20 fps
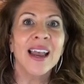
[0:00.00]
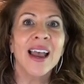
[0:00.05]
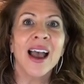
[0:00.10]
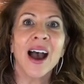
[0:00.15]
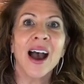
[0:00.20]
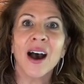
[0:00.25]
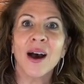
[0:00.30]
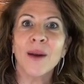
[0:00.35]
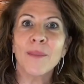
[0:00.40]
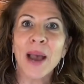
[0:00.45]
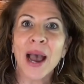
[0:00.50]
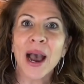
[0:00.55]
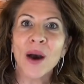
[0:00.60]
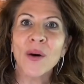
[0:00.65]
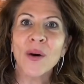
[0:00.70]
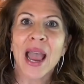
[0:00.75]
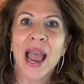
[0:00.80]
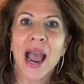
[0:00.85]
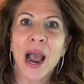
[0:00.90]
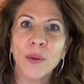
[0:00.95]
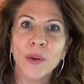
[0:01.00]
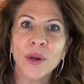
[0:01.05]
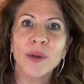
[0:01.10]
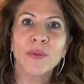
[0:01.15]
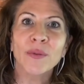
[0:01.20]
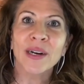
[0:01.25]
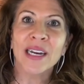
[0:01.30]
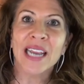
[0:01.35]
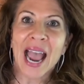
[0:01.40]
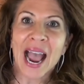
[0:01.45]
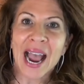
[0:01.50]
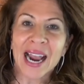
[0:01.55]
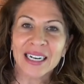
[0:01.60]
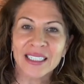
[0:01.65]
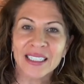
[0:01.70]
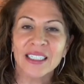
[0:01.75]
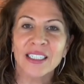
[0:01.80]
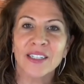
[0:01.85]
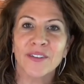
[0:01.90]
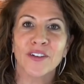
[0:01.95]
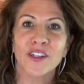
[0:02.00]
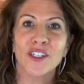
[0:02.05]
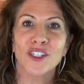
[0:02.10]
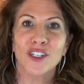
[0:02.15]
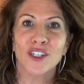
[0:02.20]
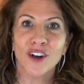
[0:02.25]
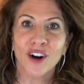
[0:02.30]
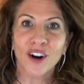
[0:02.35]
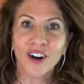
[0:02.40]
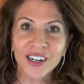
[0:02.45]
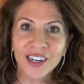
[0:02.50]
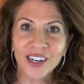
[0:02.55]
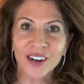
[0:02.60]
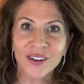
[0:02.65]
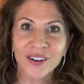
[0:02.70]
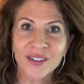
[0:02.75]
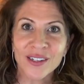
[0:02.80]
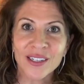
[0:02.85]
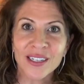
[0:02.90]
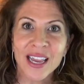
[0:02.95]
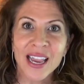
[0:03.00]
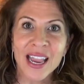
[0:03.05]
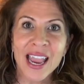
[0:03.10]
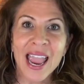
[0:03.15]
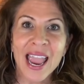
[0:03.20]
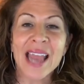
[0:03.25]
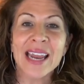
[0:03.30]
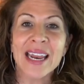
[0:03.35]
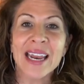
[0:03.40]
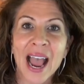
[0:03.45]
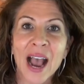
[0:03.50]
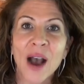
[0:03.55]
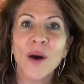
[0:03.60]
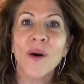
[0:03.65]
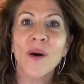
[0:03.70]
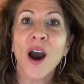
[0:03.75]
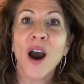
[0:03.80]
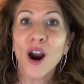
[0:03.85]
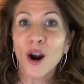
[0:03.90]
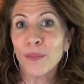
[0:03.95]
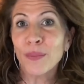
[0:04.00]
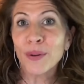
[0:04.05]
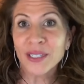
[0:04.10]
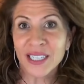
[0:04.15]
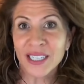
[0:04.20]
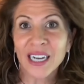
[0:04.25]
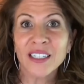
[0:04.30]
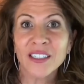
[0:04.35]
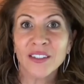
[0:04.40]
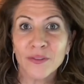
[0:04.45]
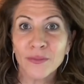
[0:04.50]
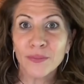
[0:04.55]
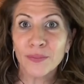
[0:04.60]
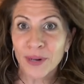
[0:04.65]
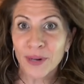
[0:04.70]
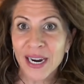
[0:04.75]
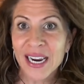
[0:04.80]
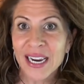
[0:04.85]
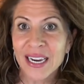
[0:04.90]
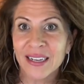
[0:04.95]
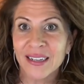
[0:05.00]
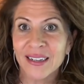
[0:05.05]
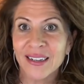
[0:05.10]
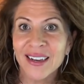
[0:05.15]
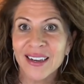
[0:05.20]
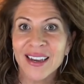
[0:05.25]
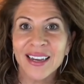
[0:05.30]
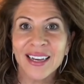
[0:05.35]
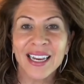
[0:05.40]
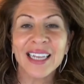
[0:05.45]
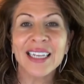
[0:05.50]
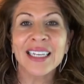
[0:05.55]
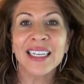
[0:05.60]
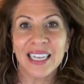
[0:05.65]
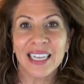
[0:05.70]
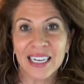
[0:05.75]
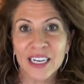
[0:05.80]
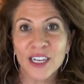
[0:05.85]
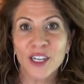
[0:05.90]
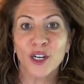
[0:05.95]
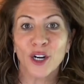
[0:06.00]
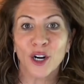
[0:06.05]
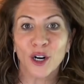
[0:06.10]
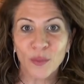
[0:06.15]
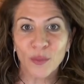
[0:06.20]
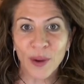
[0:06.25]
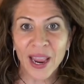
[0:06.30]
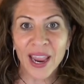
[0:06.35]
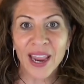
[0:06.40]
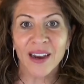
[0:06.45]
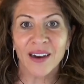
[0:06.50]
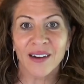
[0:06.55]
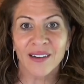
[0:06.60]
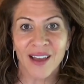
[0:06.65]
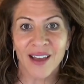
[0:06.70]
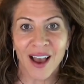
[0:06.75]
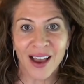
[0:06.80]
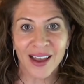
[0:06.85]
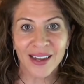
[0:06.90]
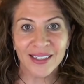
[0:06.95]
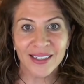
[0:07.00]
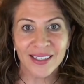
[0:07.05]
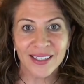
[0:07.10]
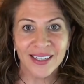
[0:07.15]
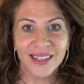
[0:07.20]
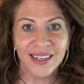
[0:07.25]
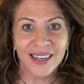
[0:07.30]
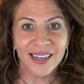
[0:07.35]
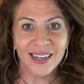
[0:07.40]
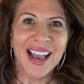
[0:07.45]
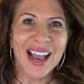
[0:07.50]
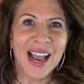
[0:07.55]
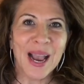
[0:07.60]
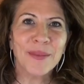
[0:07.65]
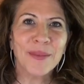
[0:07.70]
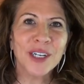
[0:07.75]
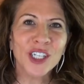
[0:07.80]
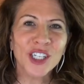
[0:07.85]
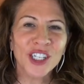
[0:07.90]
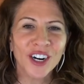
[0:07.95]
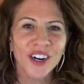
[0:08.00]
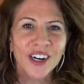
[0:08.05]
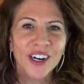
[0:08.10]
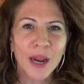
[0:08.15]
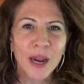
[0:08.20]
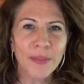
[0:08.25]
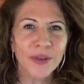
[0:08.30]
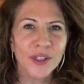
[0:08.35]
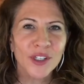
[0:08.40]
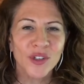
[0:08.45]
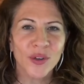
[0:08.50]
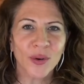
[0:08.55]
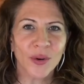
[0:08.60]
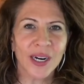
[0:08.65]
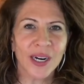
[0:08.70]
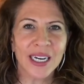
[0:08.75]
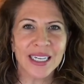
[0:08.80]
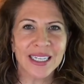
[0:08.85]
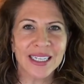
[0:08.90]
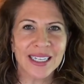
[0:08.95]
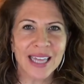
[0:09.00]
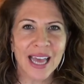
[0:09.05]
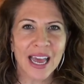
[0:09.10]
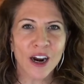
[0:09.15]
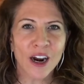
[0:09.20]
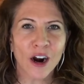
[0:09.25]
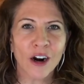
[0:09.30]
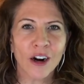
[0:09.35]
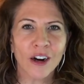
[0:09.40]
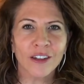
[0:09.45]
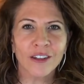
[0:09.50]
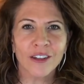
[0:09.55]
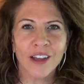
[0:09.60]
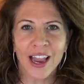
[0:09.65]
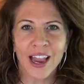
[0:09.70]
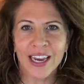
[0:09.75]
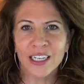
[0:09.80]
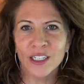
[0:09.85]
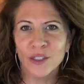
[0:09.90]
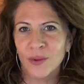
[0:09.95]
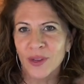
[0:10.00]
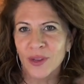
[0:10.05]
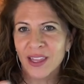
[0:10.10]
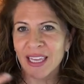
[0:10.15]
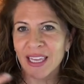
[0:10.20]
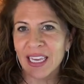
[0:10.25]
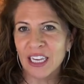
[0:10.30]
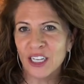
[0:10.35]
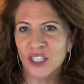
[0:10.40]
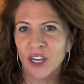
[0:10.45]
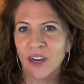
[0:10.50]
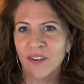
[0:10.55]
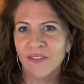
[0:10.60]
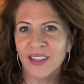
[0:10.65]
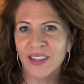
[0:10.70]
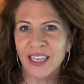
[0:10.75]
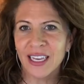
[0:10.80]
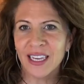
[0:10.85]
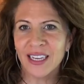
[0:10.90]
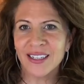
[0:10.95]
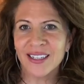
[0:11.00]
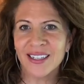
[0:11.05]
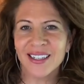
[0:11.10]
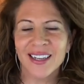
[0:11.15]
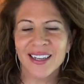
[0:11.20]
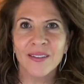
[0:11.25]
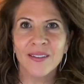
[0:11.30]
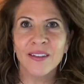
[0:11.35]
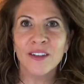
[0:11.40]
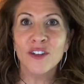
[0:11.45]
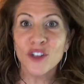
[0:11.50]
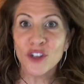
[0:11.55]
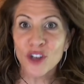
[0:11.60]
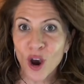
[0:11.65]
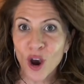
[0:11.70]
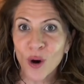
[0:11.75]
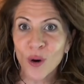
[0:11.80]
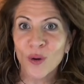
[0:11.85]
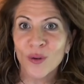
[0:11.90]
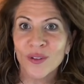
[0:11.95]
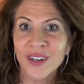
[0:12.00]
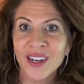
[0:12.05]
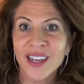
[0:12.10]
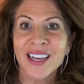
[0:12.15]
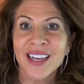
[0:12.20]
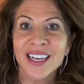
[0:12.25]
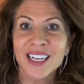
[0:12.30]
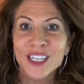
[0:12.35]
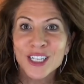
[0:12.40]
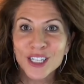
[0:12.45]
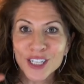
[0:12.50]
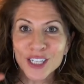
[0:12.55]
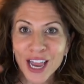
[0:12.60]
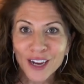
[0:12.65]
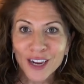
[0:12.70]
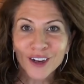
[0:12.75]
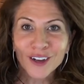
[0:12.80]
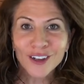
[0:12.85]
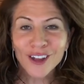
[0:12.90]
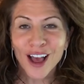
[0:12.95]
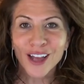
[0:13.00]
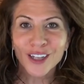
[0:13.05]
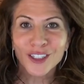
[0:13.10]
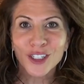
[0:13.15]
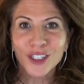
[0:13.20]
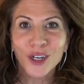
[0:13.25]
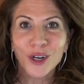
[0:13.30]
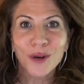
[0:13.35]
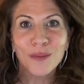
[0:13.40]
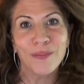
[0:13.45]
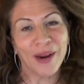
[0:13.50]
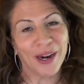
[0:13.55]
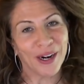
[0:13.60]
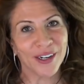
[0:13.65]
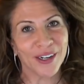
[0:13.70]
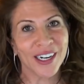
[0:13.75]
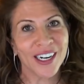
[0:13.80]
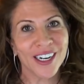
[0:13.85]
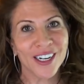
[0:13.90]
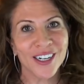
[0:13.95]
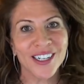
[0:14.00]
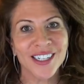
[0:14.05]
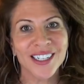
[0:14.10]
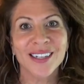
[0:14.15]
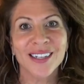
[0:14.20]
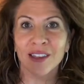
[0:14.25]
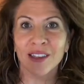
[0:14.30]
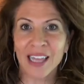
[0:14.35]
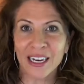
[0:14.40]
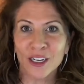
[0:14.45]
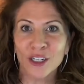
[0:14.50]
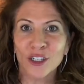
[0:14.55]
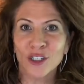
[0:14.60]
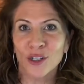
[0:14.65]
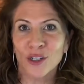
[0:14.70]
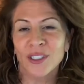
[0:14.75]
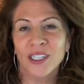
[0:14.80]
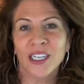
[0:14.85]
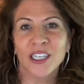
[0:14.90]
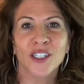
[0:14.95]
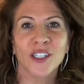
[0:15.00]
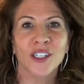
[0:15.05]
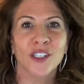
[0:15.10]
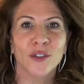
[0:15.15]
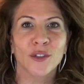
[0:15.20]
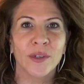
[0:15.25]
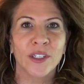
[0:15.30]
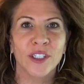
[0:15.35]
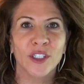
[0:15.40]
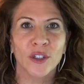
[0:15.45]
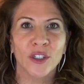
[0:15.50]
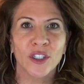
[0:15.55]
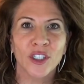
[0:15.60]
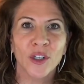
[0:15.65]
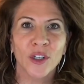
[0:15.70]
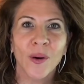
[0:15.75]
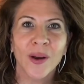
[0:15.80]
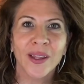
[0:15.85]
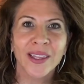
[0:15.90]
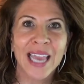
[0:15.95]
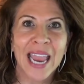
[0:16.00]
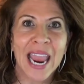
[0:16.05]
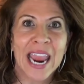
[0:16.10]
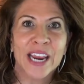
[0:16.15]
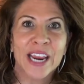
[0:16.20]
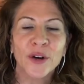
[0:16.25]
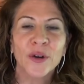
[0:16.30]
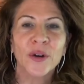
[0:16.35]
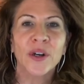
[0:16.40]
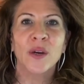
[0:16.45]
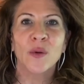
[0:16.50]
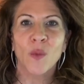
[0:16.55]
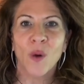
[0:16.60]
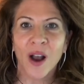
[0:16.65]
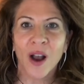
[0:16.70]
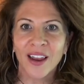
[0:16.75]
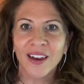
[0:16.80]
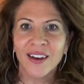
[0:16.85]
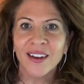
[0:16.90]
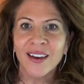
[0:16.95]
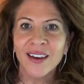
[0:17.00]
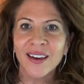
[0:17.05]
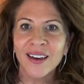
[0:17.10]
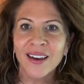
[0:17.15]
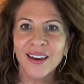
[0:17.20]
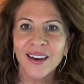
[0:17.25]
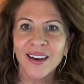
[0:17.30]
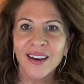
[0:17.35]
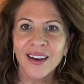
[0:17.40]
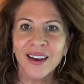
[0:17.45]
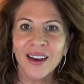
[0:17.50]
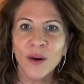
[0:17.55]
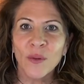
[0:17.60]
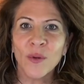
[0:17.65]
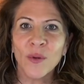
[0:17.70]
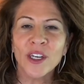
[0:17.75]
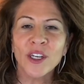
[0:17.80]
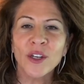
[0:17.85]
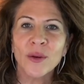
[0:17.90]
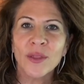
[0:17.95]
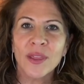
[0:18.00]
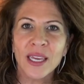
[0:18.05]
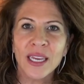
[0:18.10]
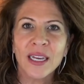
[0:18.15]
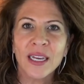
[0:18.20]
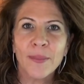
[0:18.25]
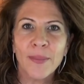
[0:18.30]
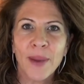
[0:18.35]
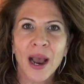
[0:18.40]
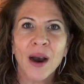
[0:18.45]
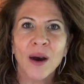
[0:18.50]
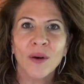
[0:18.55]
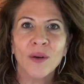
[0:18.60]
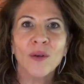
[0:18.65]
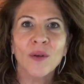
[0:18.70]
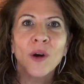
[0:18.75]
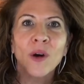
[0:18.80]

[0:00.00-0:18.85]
about how we react to different scenarios and how our protective brain can get in our way a lot. I'm going to share a couple stories that are aligned with each of these known psychological barriers that are associated to this research. So on the anchoring one, when you think about